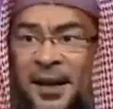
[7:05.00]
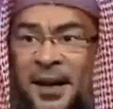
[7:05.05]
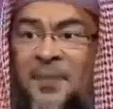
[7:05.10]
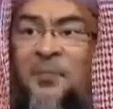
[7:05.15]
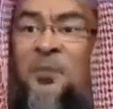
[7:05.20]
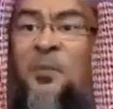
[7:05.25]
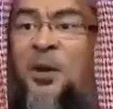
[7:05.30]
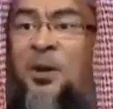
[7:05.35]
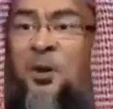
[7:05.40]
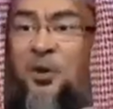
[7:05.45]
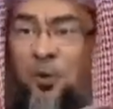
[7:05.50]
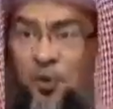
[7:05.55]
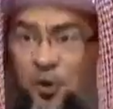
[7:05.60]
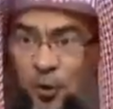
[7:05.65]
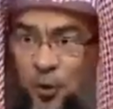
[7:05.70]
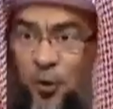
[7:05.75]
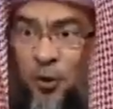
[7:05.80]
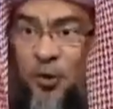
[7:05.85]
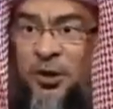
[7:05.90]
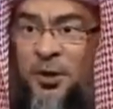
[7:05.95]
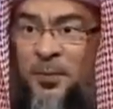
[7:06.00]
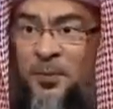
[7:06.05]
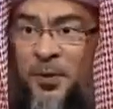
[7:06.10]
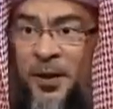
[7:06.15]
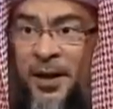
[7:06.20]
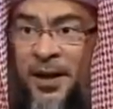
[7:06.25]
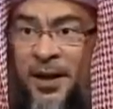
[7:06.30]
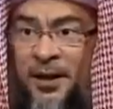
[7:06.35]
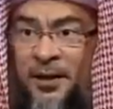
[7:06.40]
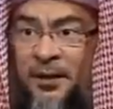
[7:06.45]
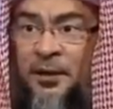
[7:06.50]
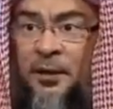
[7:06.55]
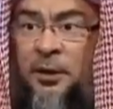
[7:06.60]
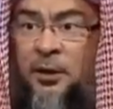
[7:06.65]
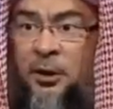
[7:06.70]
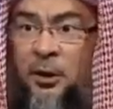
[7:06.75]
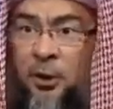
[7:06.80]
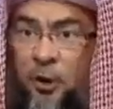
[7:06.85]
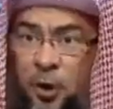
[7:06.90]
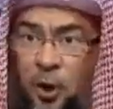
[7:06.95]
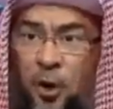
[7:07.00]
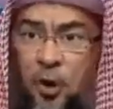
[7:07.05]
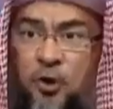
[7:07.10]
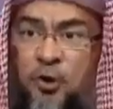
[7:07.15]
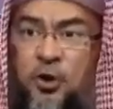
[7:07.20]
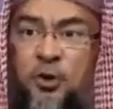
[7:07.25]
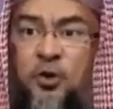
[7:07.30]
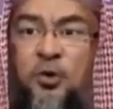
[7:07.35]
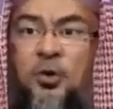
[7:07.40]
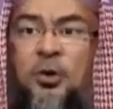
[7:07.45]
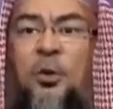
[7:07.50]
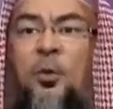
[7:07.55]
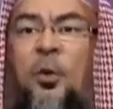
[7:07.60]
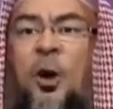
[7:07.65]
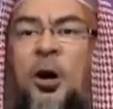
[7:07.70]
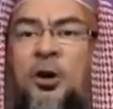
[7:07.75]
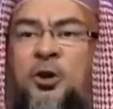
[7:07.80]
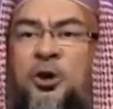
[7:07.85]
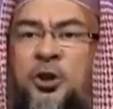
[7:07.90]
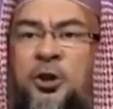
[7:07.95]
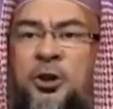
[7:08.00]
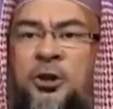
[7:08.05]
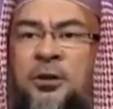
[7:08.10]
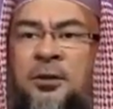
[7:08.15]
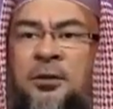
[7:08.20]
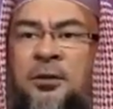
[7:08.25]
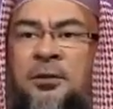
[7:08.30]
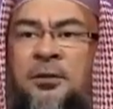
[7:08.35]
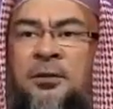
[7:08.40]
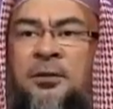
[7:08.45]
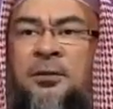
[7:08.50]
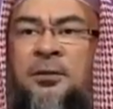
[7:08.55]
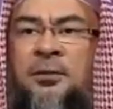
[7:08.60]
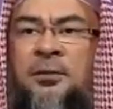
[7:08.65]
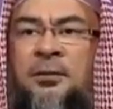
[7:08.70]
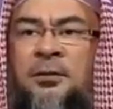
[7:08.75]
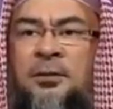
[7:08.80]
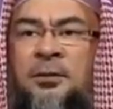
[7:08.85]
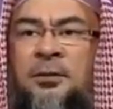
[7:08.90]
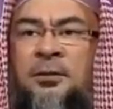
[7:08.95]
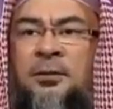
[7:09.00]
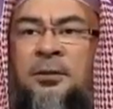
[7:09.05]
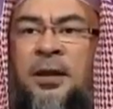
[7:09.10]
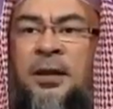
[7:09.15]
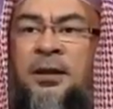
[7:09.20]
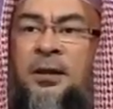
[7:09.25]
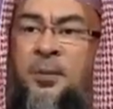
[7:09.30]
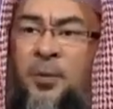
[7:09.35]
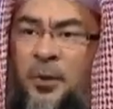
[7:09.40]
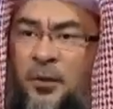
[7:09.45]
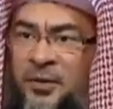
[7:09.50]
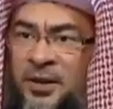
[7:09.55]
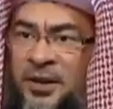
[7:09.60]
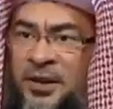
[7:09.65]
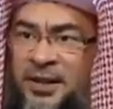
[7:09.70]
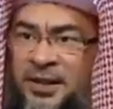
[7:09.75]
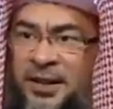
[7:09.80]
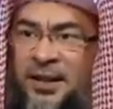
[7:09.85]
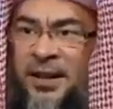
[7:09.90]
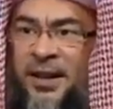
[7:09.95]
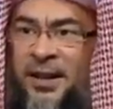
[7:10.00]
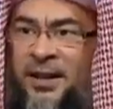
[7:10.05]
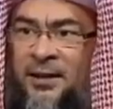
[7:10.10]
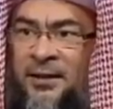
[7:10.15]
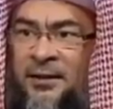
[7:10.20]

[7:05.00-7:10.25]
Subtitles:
rak'ah, concludes the prayer, goes to the watch. And the Prophet is still